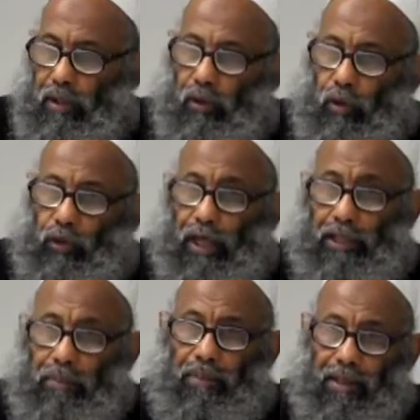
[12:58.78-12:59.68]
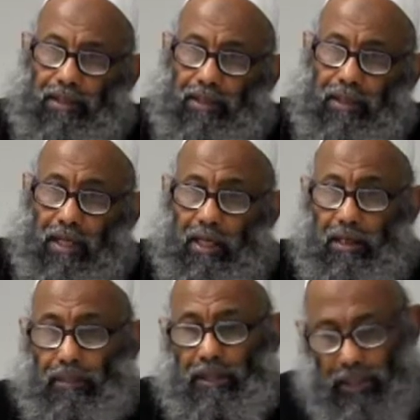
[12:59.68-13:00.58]
contracting parties.
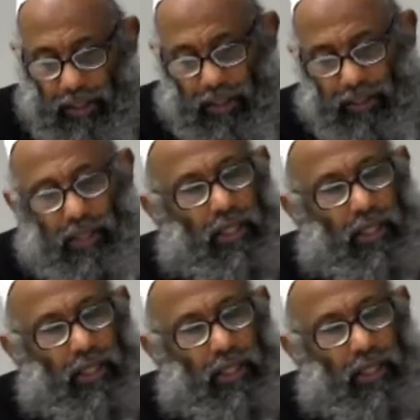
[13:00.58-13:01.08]
But here